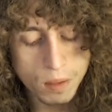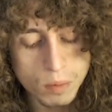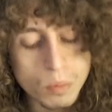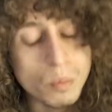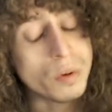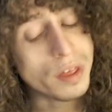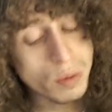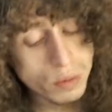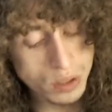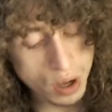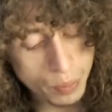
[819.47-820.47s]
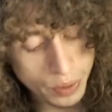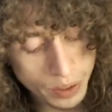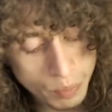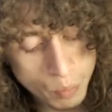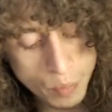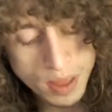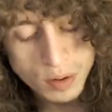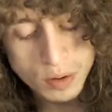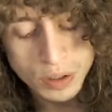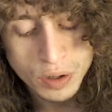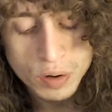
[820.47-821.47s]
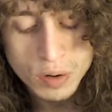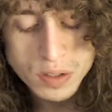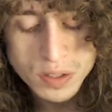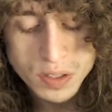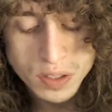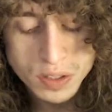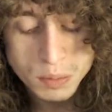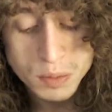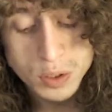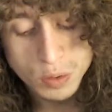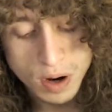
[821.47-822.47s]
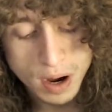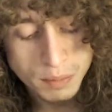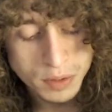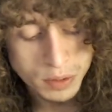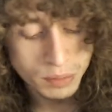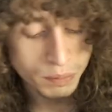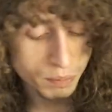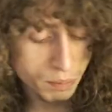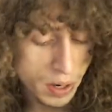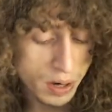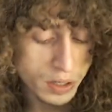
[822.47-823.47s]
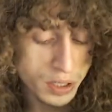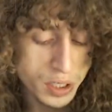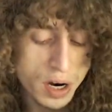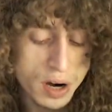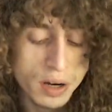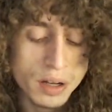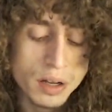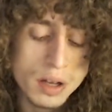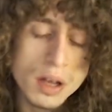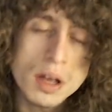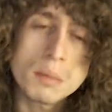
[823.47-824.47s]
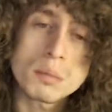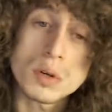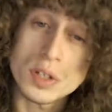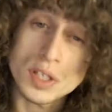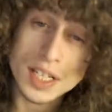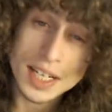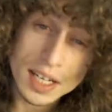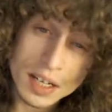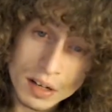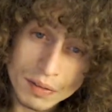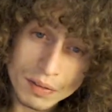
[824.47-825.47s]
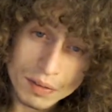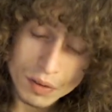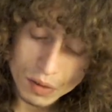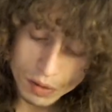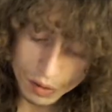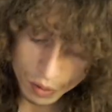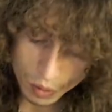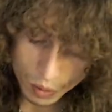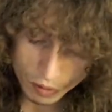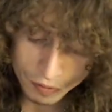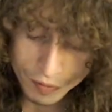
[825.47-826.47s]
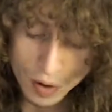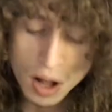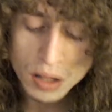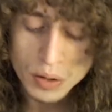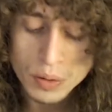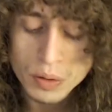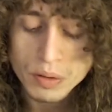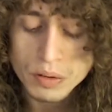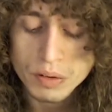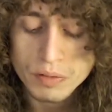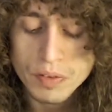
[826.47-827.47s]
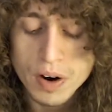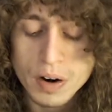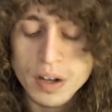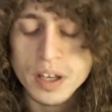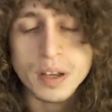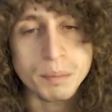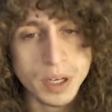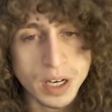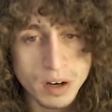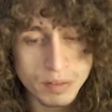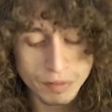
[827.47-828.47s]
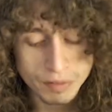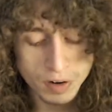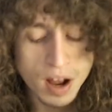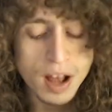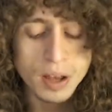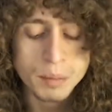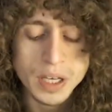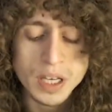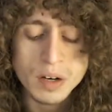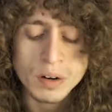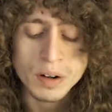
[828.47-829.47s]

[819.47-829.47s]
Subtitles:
Without knowing whether the current system ascribed to Parashara preceded or followed Varahamihira,